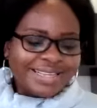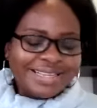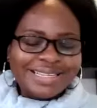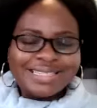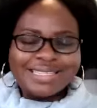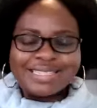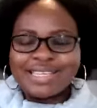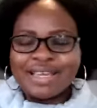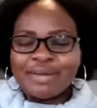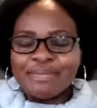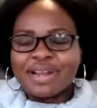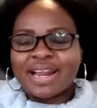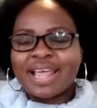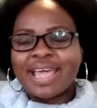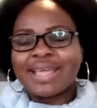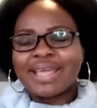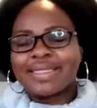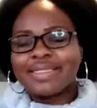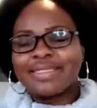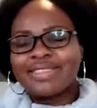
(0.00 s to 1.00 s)
he seemed
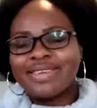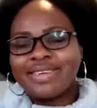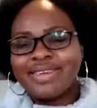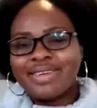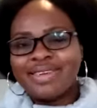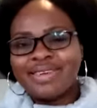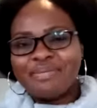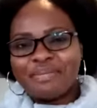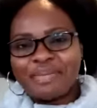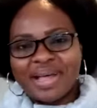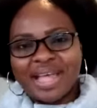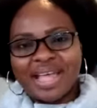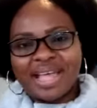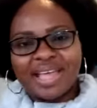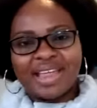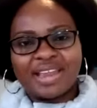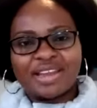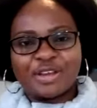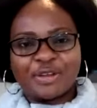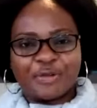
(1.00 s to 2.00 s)
like the
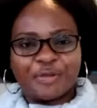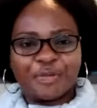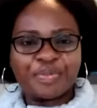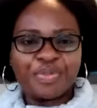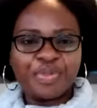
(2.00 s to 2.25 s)
man.